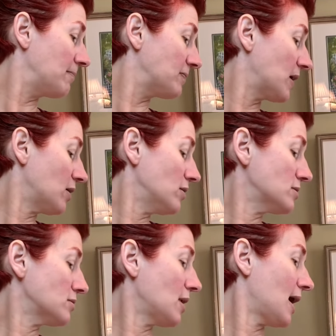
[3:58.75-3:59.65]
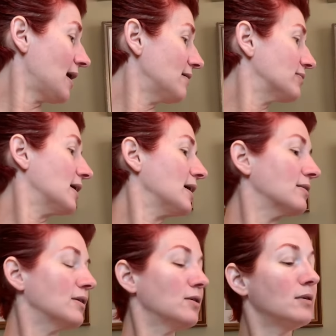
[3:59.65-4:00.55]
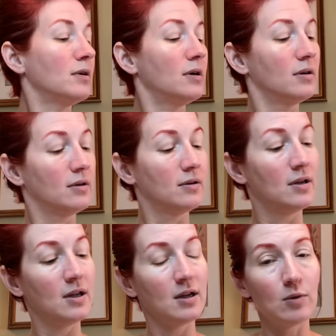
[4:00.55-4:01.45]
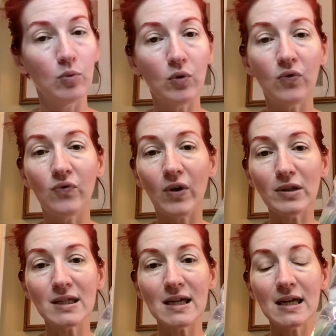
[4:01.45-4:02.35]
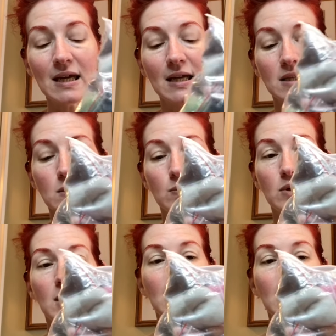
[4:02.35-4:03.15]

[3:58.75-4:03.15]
They also have like little felting kits where you can